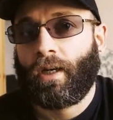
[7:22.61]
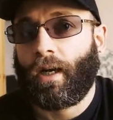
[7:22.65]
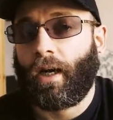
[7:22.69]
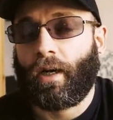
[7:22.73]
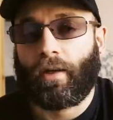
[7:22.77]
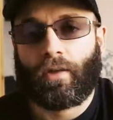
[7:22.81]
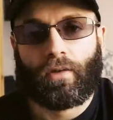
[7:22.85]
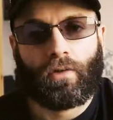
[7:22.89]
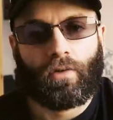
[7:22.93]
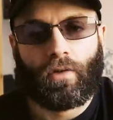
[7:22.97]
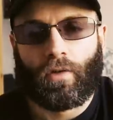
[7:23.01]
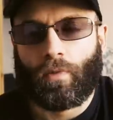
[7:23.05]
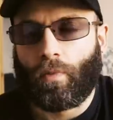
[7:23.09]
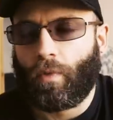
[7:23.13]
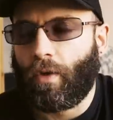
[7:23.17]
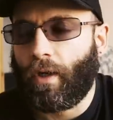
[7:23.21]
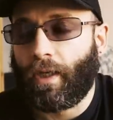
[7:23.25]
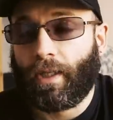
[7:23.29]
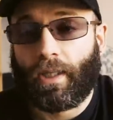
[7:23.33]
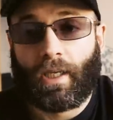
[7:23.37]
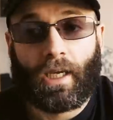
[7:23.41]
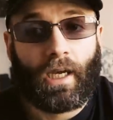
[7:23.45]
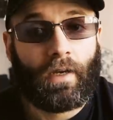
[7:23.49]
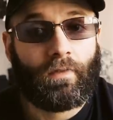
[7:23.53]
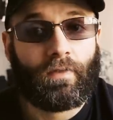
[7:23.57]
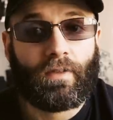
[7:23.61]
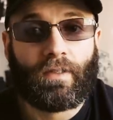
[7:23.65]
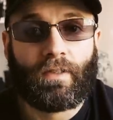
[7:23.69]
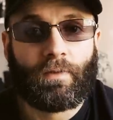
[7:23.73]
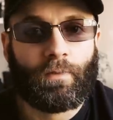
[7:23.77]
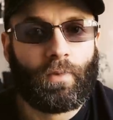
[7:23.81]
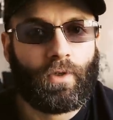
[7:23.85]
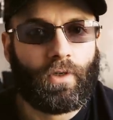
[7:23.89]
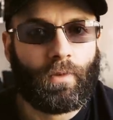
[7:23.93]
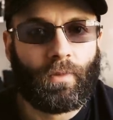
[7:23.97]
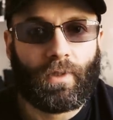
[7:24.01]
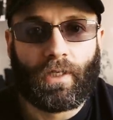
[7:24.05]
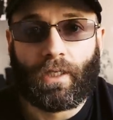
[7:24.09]
I don't know why they have this
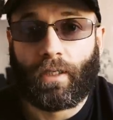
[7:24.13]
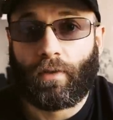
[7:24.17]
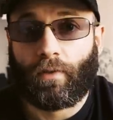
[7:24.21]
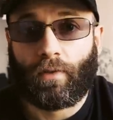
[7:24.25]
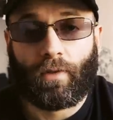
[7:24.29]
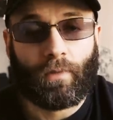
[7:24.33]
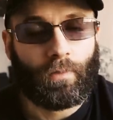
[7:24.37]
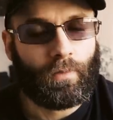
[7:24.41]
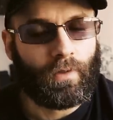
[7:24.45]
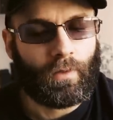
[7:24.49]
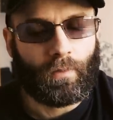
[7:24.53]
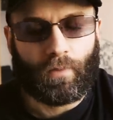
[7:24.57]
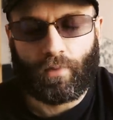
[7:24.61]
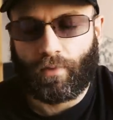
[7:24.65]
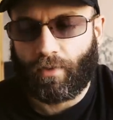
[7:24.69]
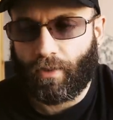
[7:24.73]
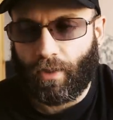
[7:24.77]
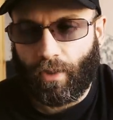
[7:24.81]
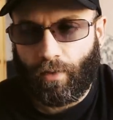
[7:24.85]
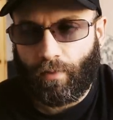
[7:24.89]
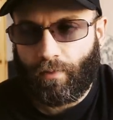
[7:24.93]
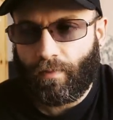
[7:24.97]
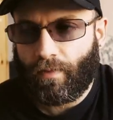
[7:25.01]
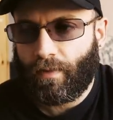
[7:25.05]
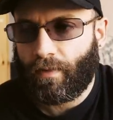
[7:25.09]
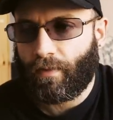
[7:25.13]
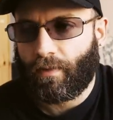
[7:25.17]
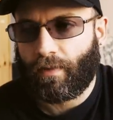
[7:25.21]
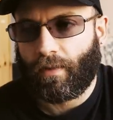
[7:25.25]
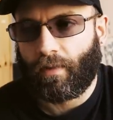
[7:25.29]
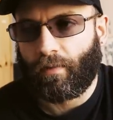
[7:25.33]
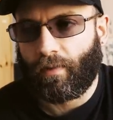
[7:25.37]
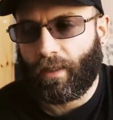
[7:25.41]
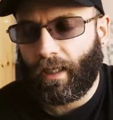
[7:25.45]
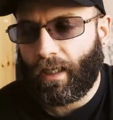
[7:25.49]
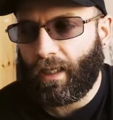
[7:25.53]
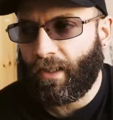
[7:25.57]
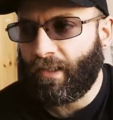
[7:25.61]
permit and other people don't
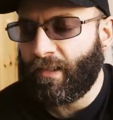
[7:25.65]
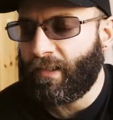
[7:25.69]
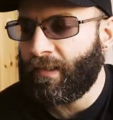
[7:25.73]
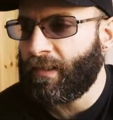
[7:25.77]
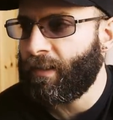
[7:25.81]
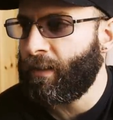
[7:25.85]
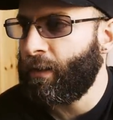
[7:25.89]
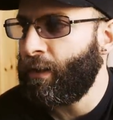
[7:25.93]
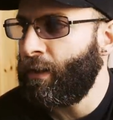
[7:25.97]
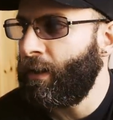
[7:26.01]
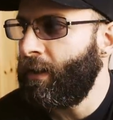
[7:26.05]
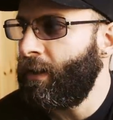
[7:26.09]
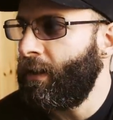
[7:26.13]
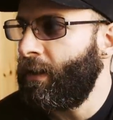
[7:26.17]
ask.